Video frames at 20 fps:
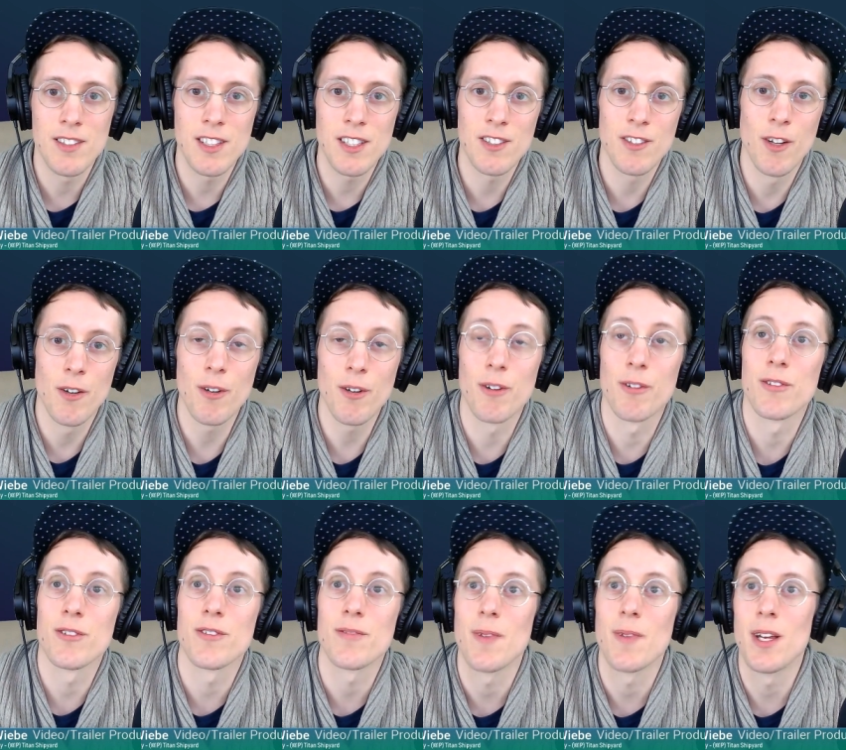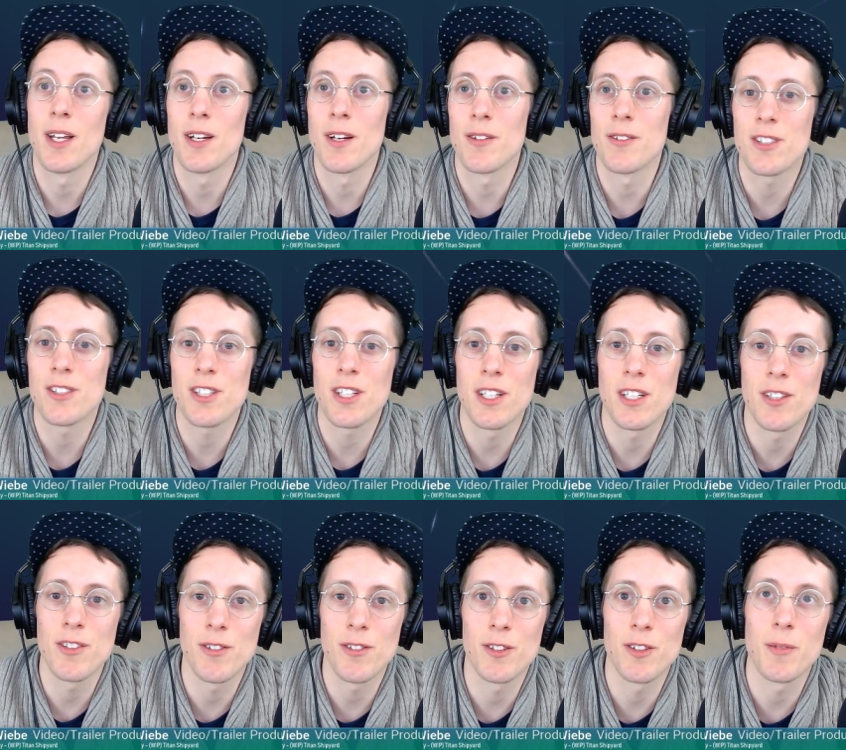logos. And I was going to
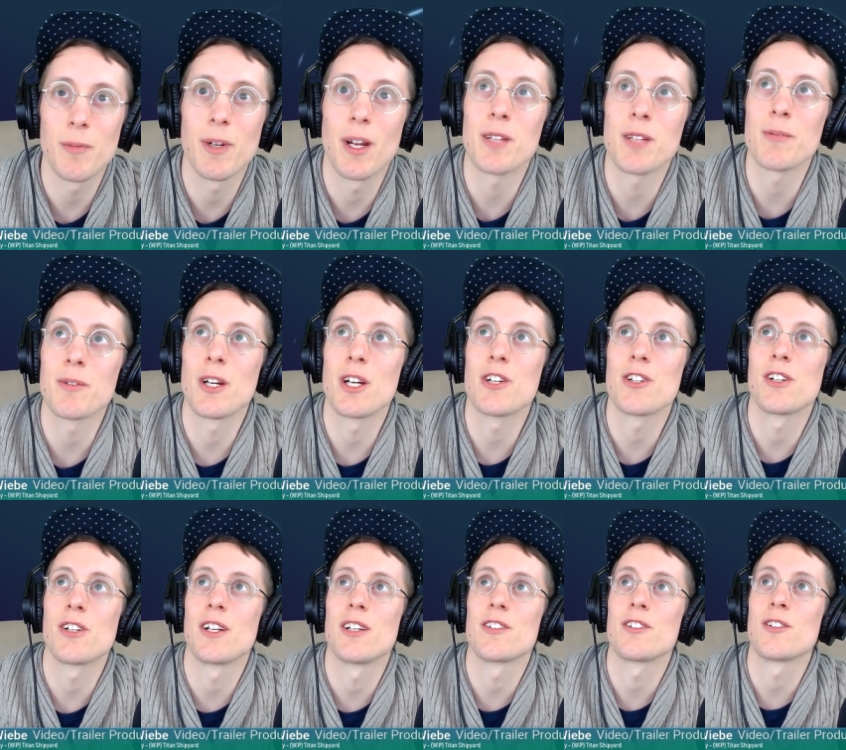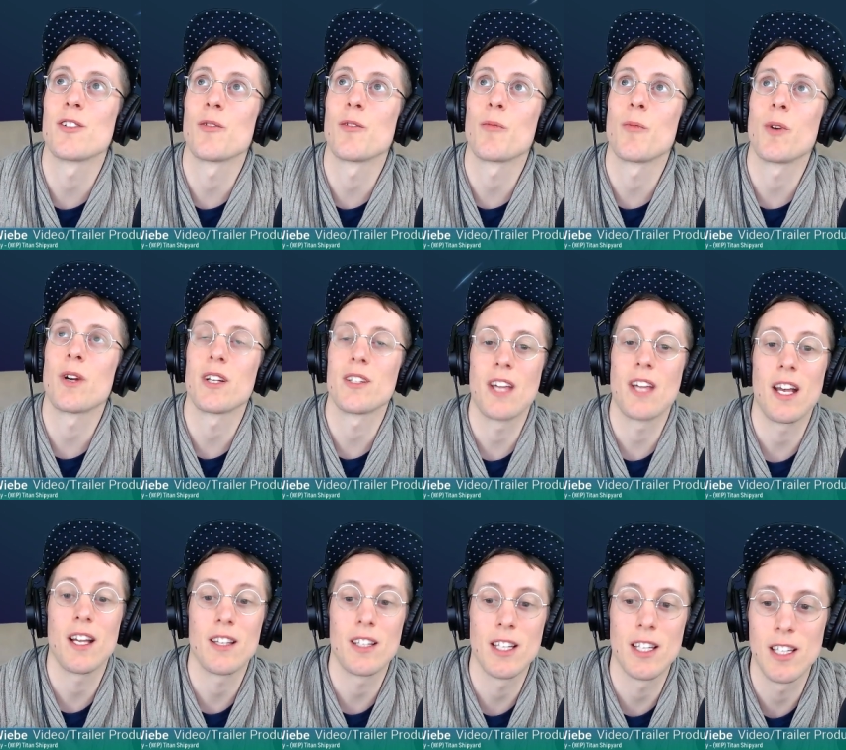do a little bit of explanation as to what
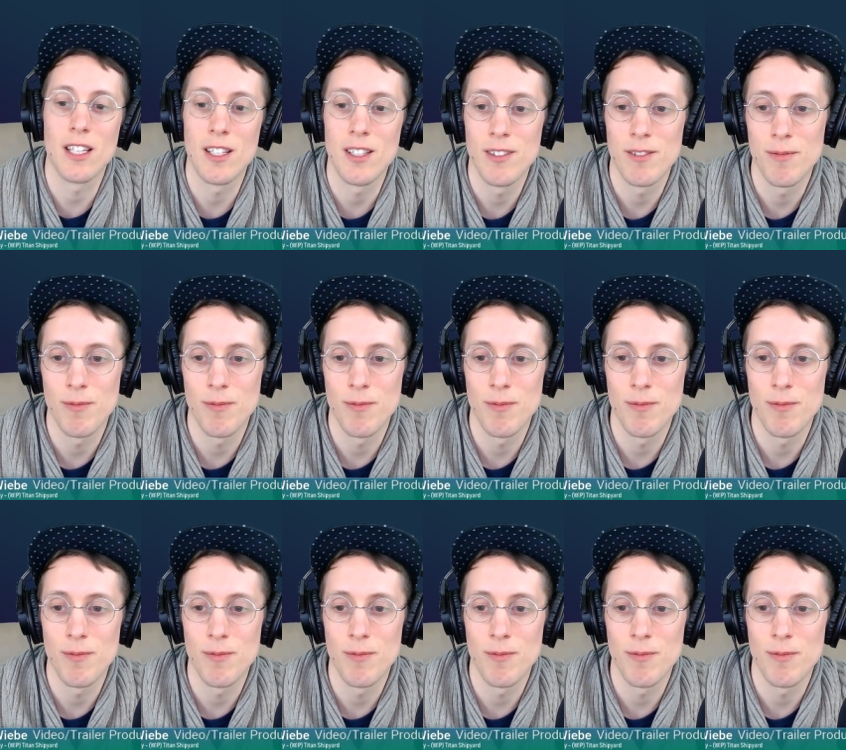exactly